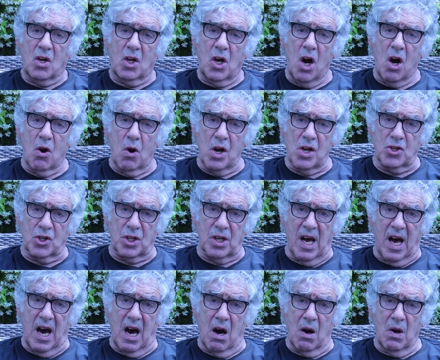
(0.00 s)
Courage
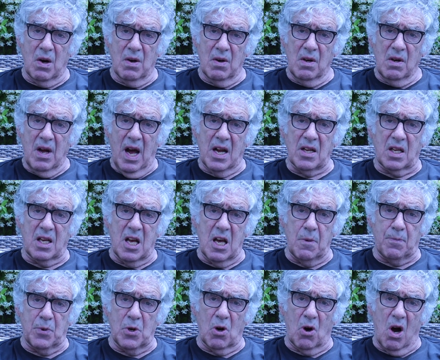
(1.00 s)
now, and
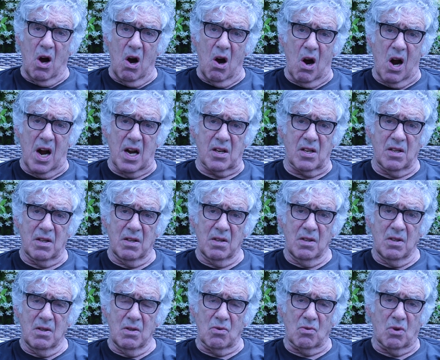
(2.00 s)
keep your heart.
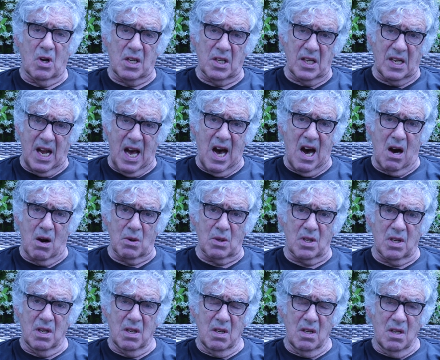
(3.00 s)
Run it
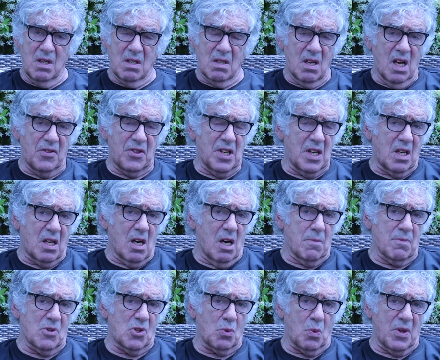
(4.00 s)
out. Nothing
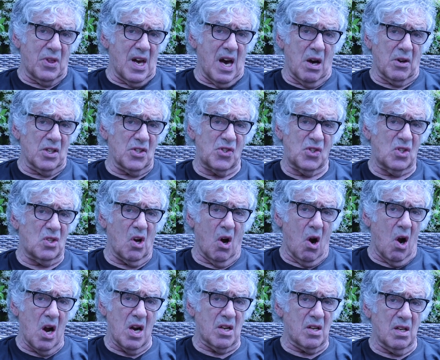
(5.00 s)
comes without a
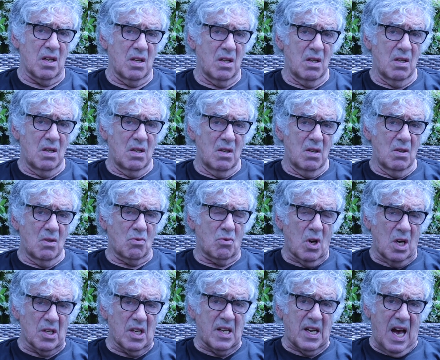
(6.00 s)
start.
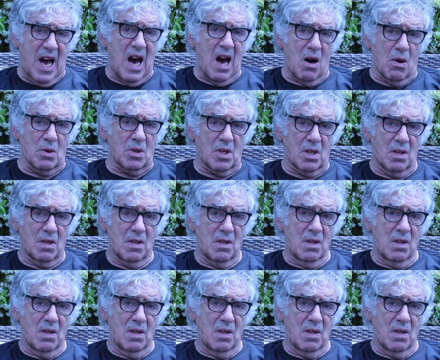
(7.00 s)
Run it out.